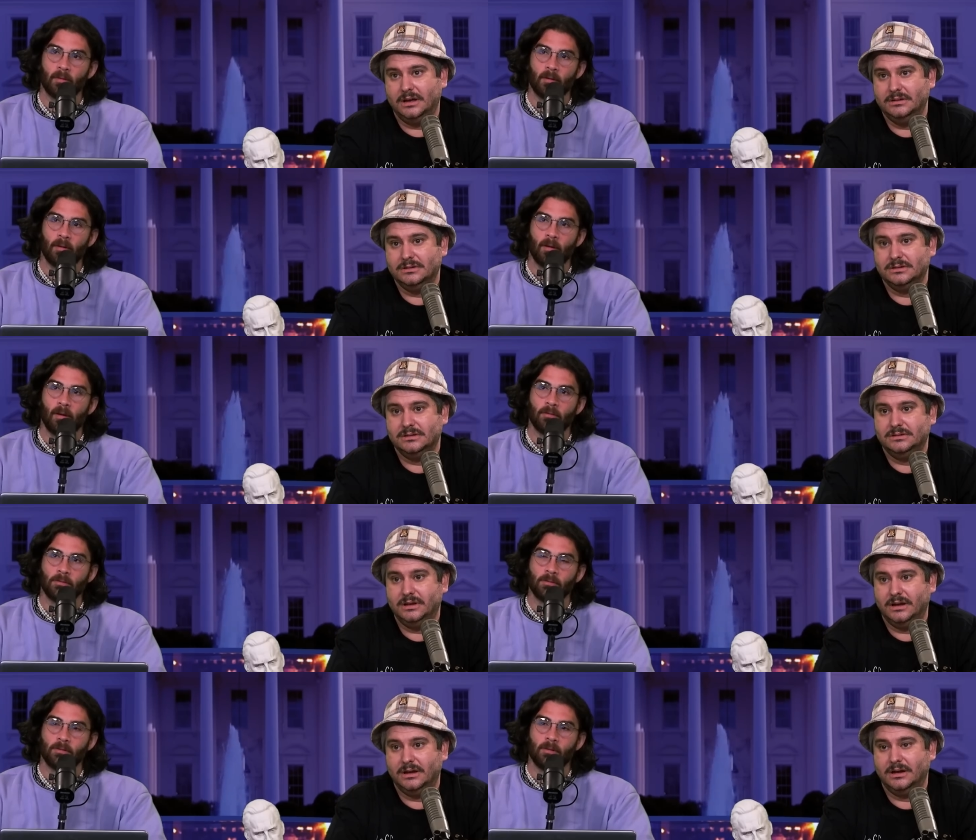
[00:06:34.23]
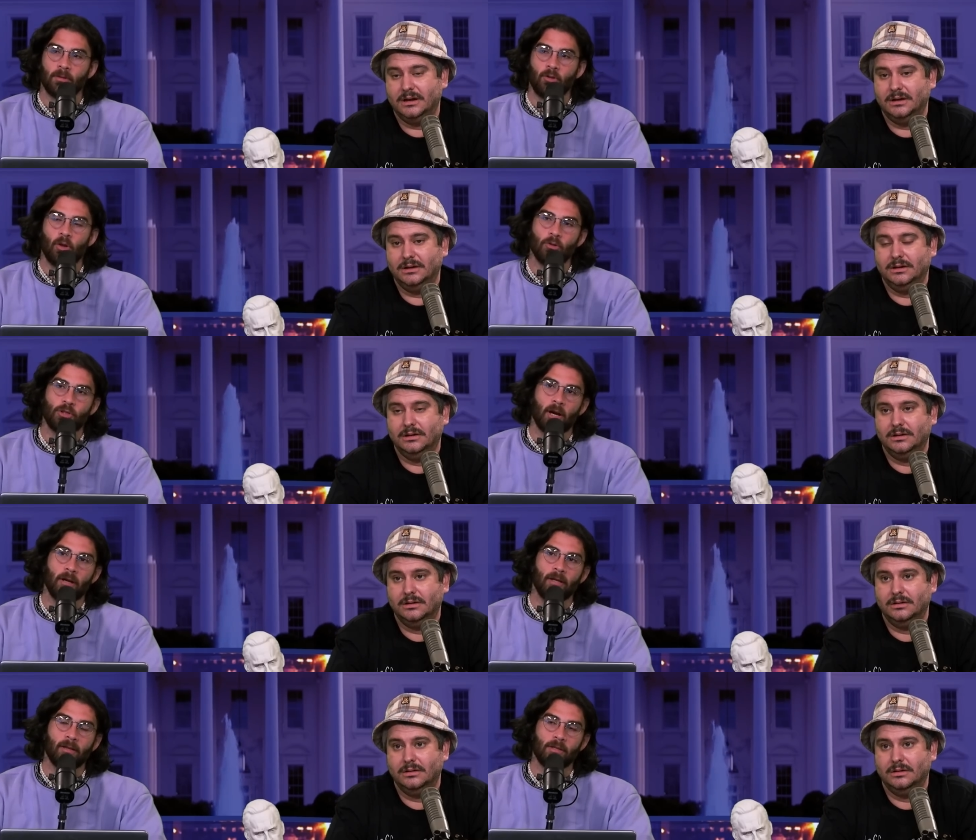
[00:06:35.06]
Speaker 1: end of the day,
Speaker 2: no.
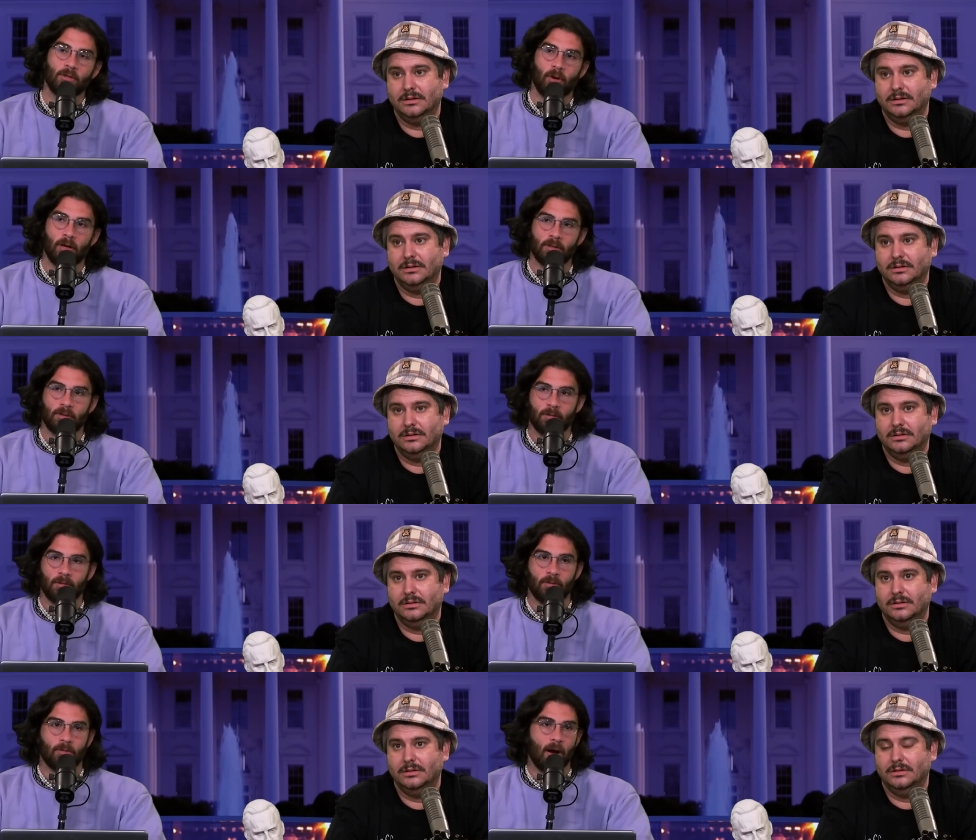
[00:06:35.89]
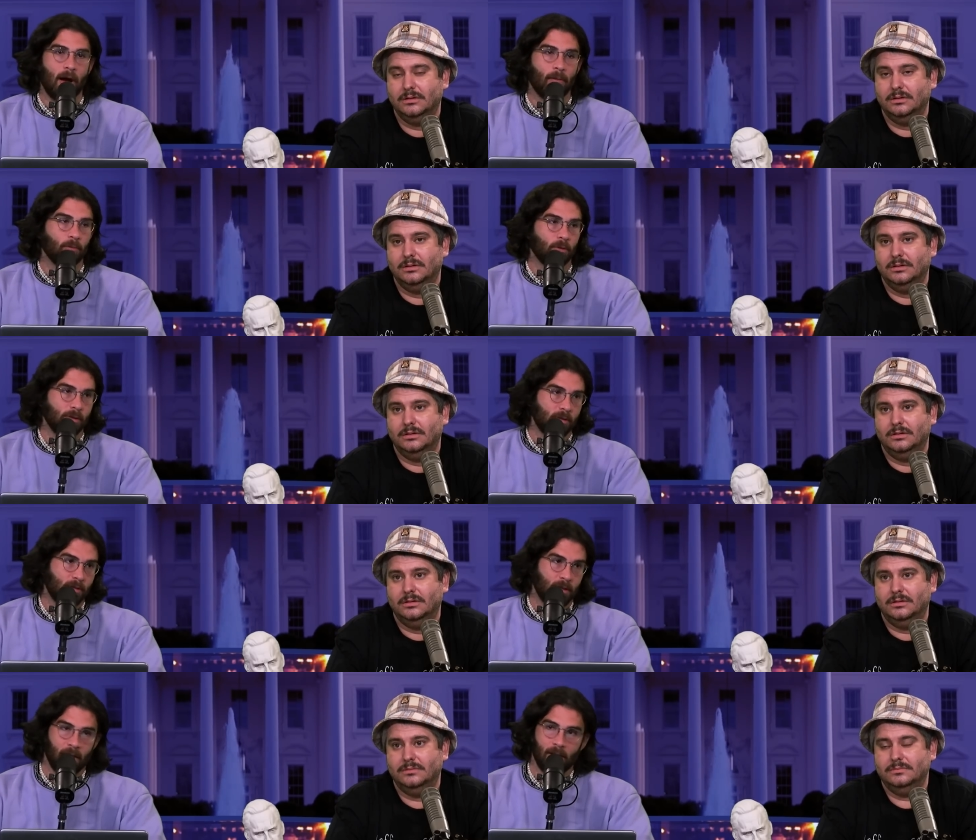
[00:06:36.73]
John Hinckley's greatest crime was
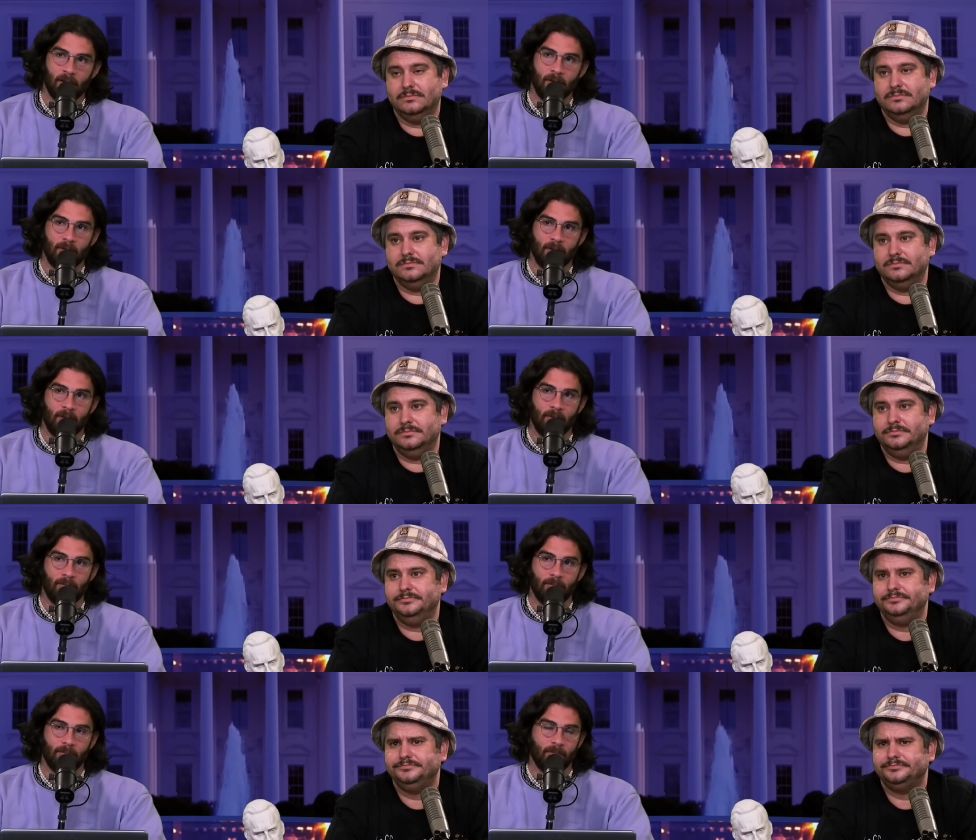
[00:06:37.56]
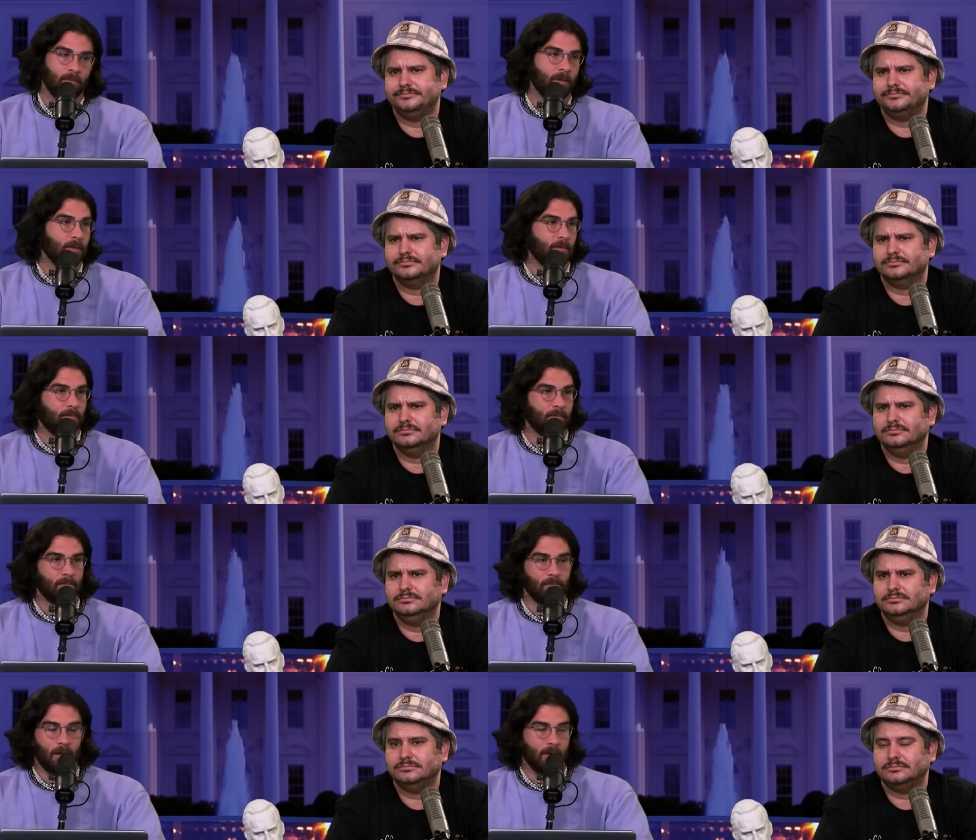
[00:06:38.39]
that he he he
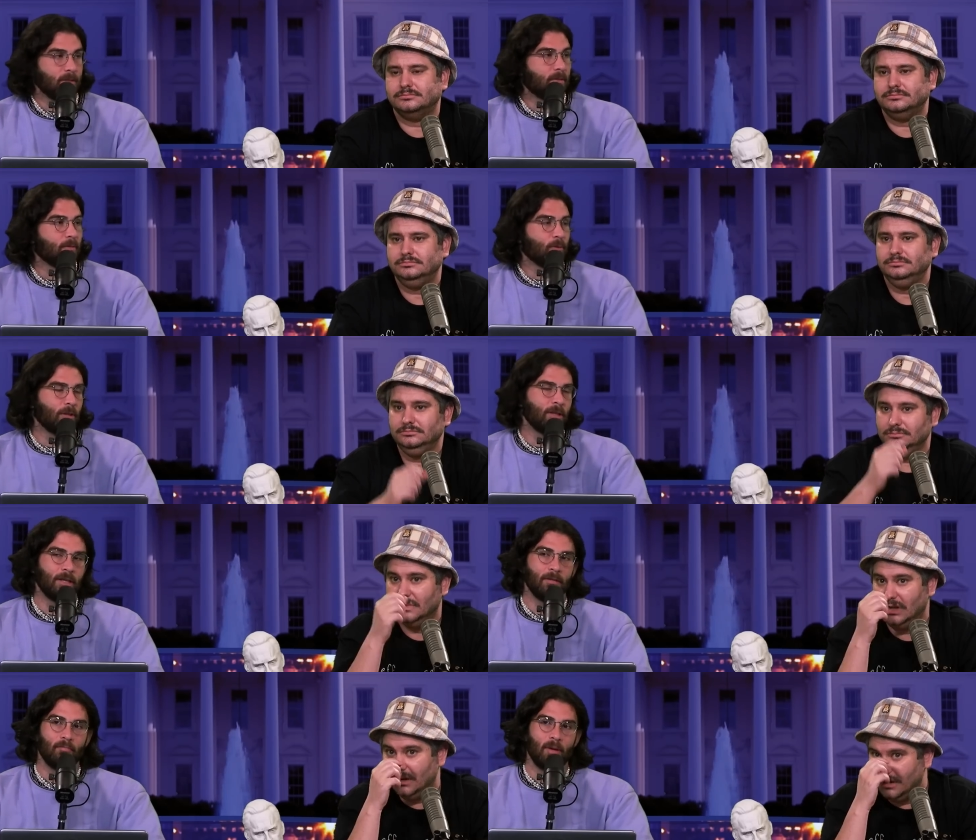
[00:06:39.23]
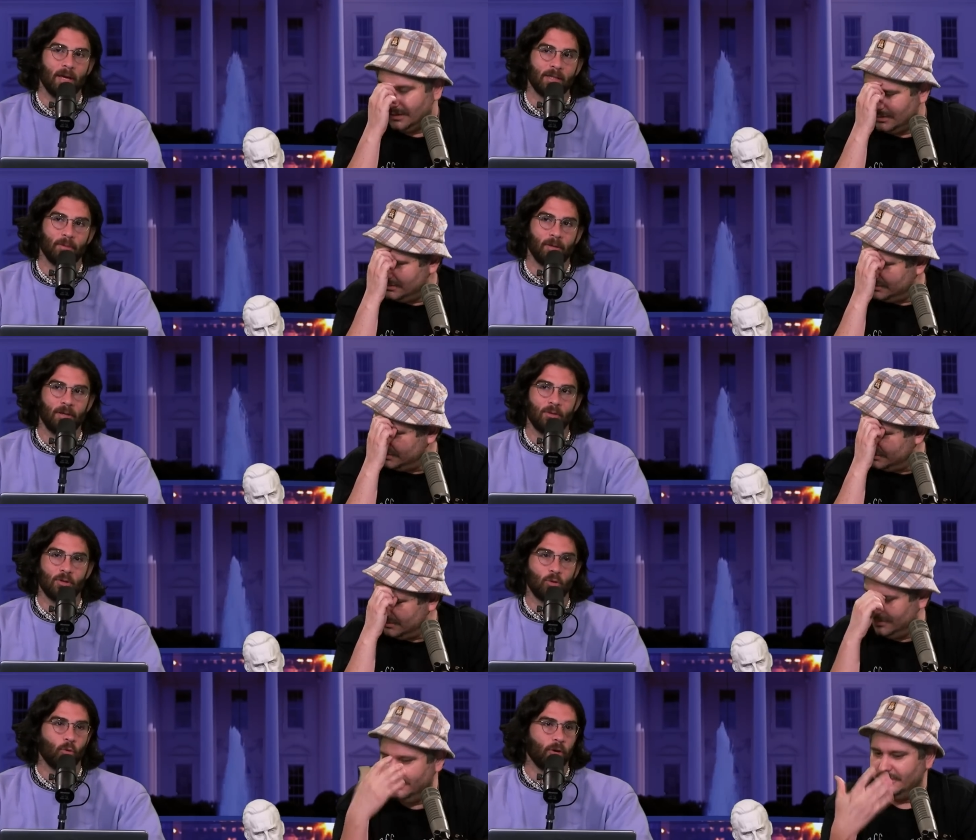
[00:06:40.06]
missed. Well, he didn't miss, but he
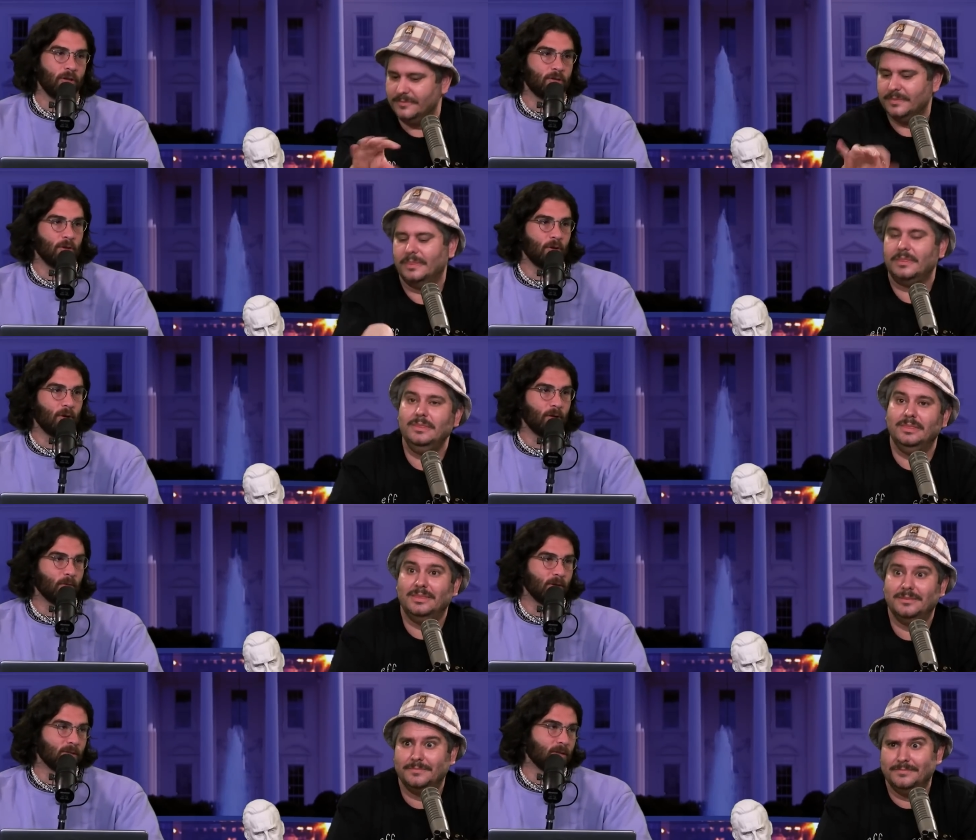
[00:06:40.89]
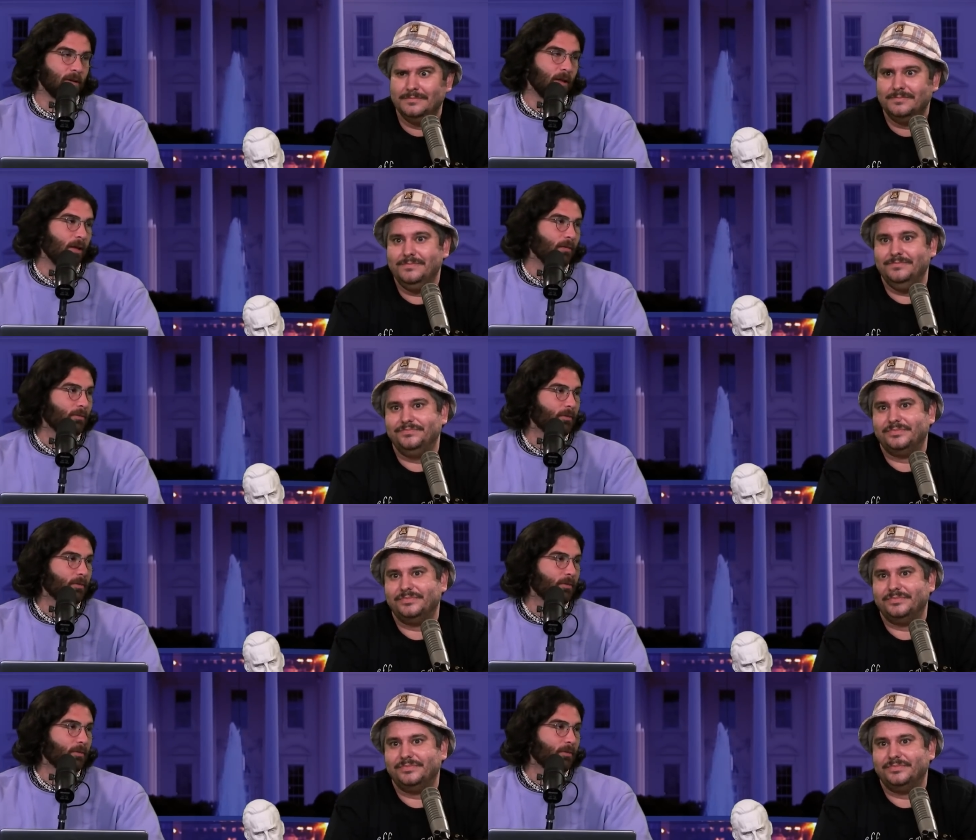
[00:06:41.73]
used a twenty-two, and it wasn't enough.